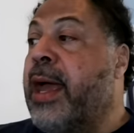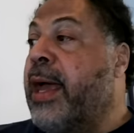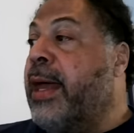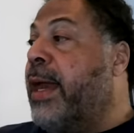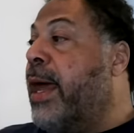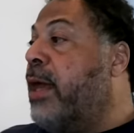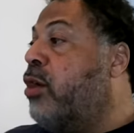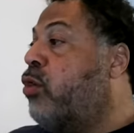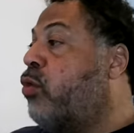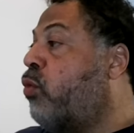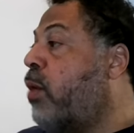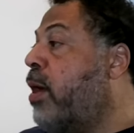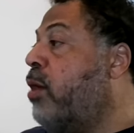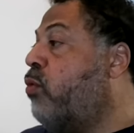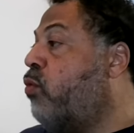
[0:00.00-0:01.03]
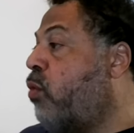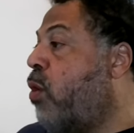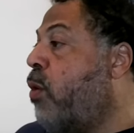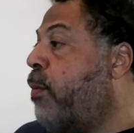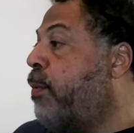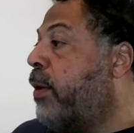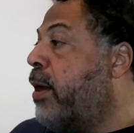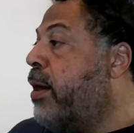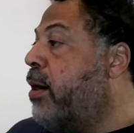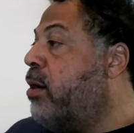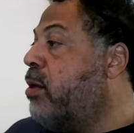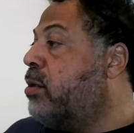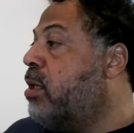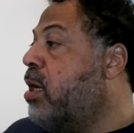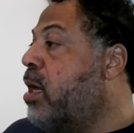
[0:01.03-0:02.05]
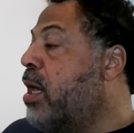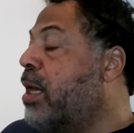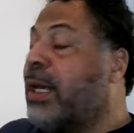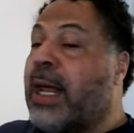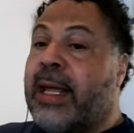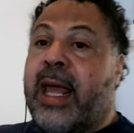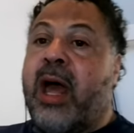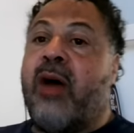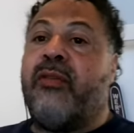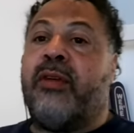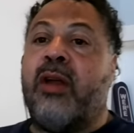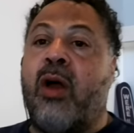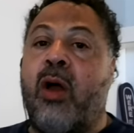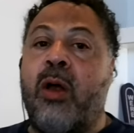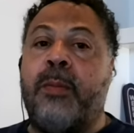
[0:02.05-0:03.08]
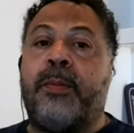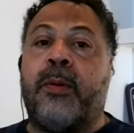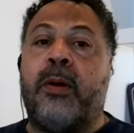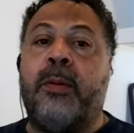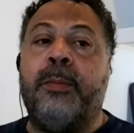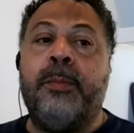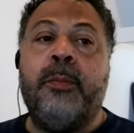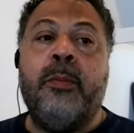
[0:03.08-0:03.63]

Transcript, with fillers: and had great role players like Alvin Harper,